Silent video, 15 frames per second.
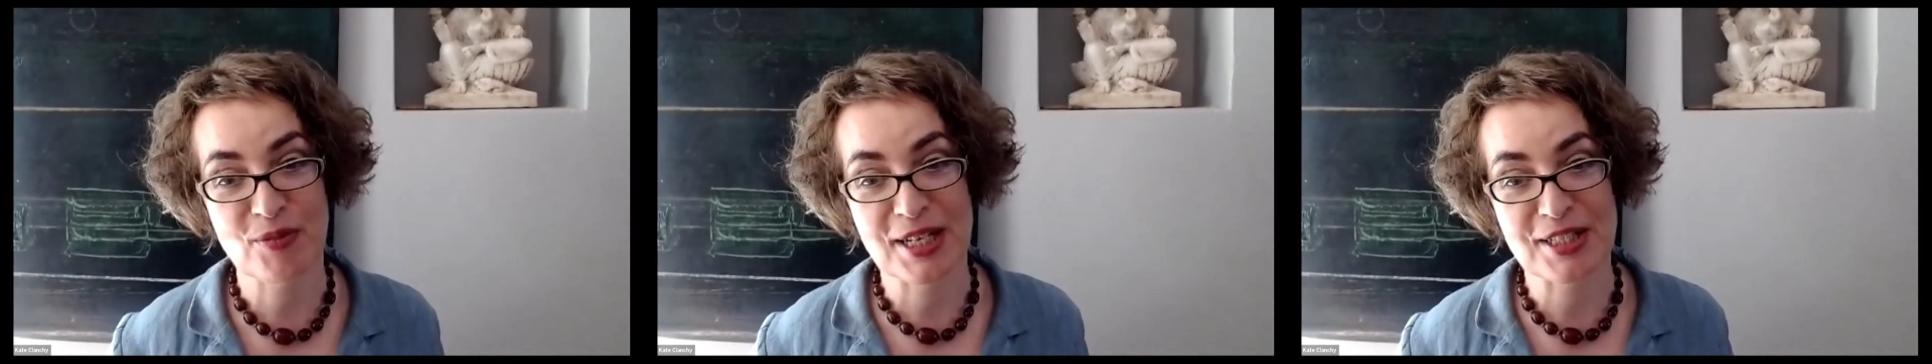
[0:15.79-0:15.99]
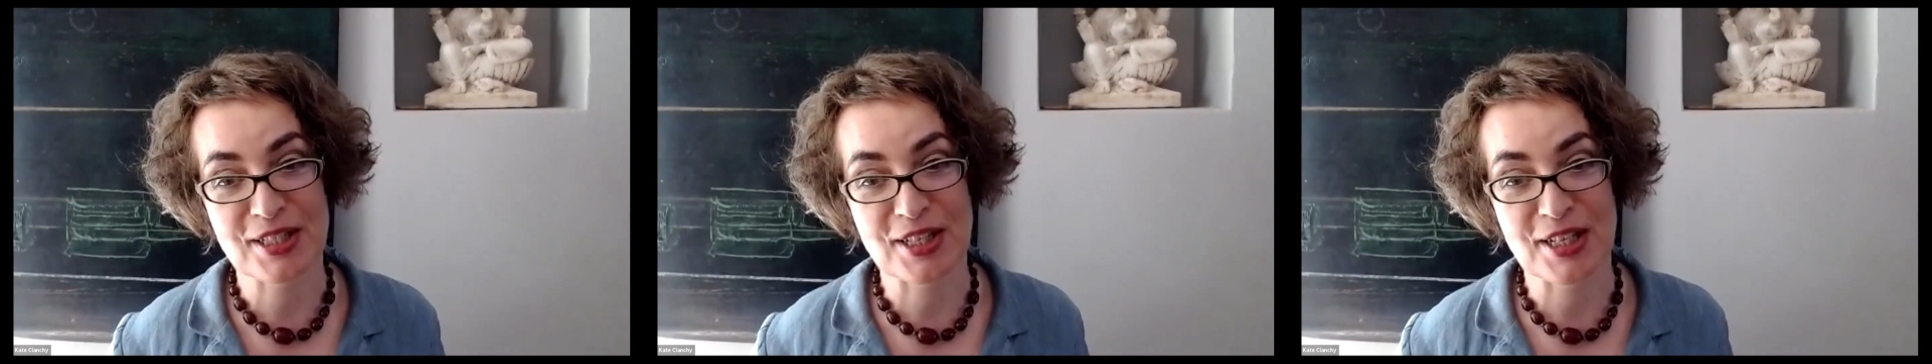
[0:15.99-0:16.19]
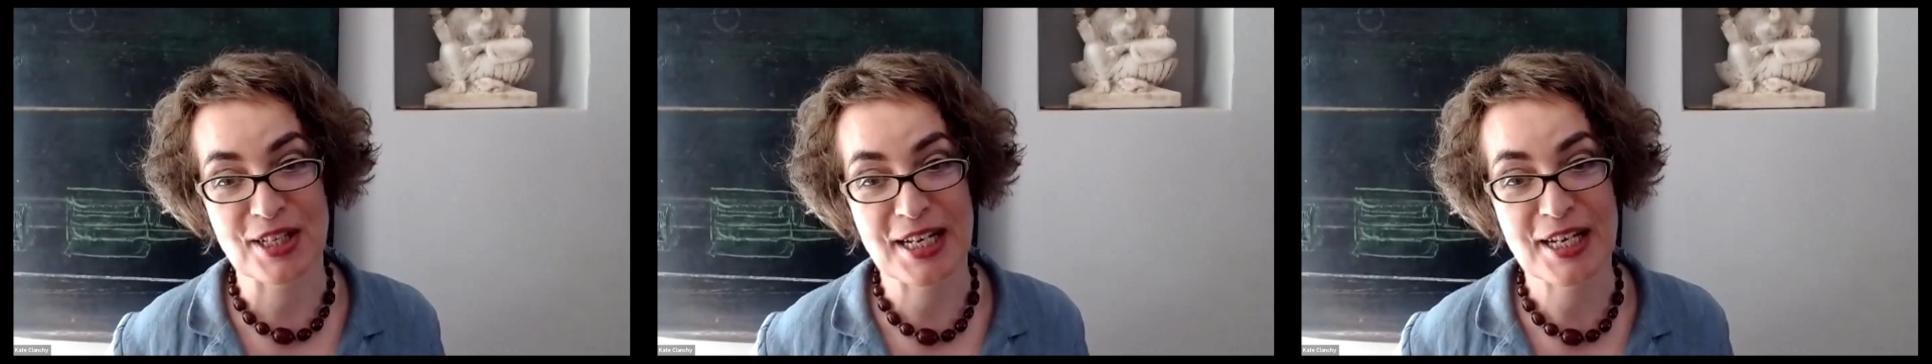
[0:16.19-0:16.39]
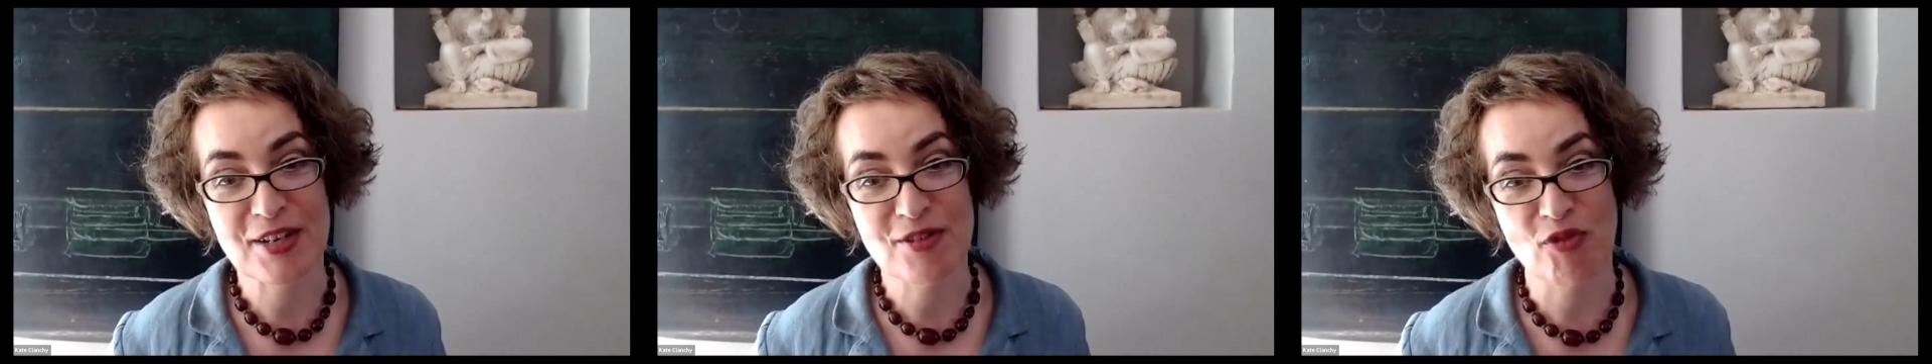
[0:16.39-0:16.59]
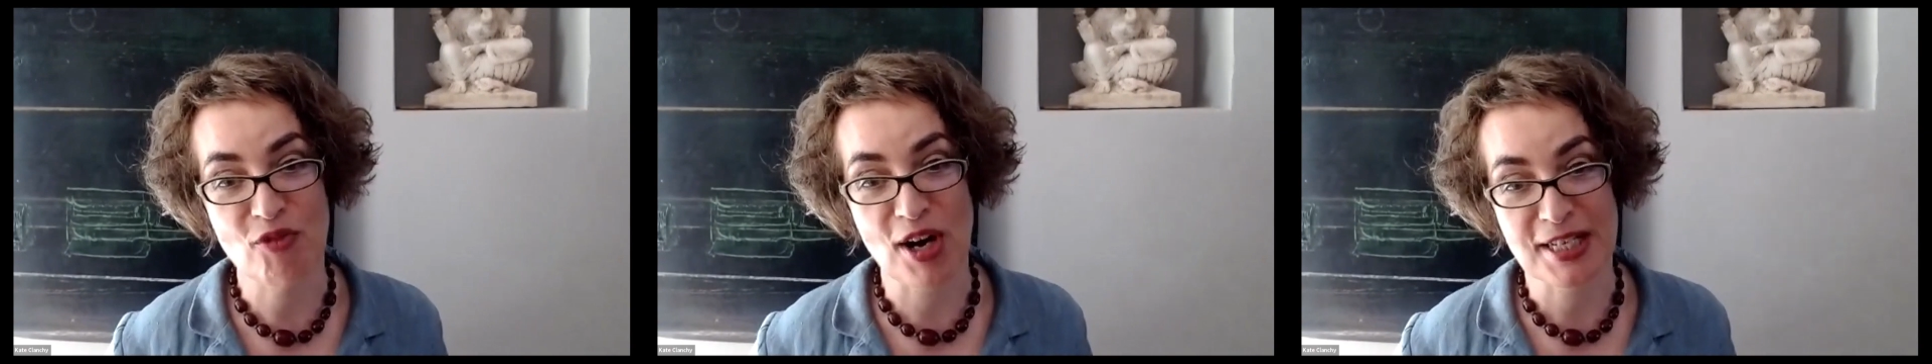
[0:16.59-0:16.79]
ways that
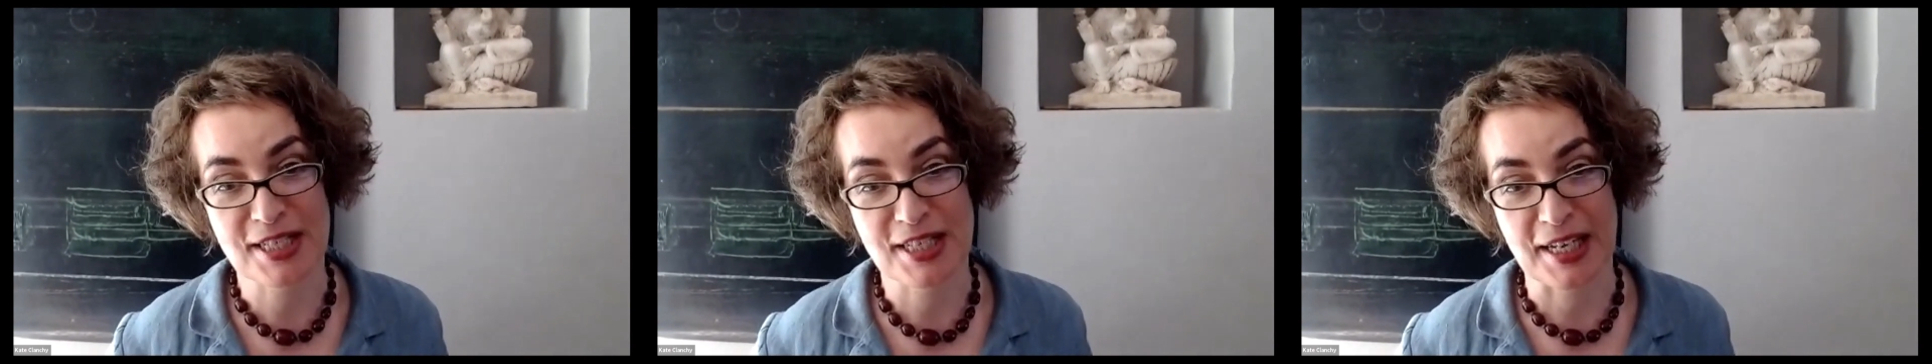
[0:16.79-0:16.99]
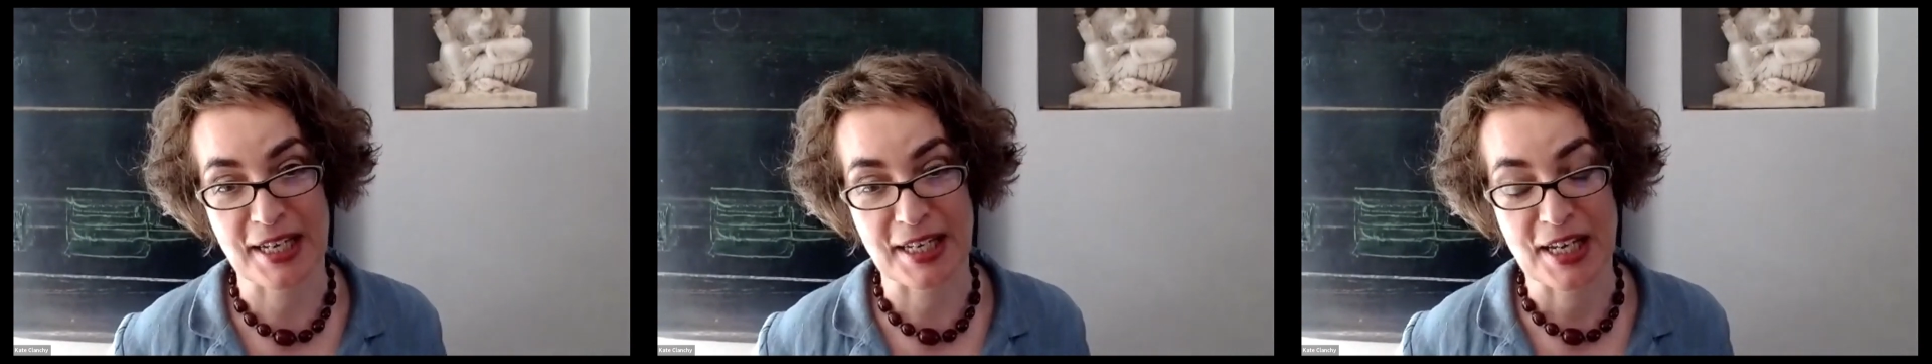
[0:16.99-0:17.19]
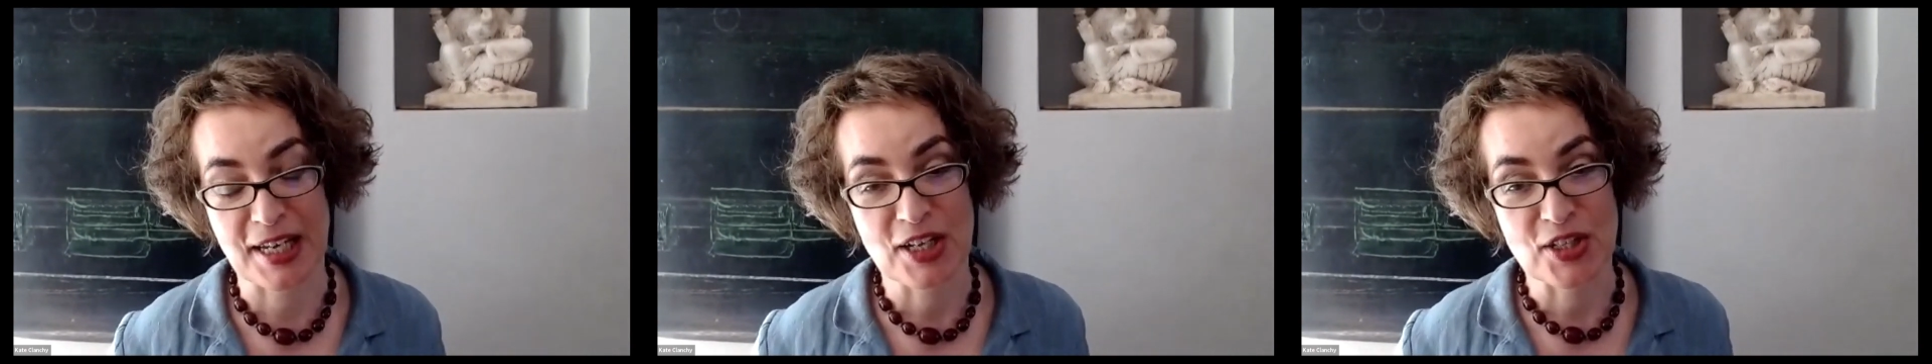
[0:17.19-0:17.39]
in writing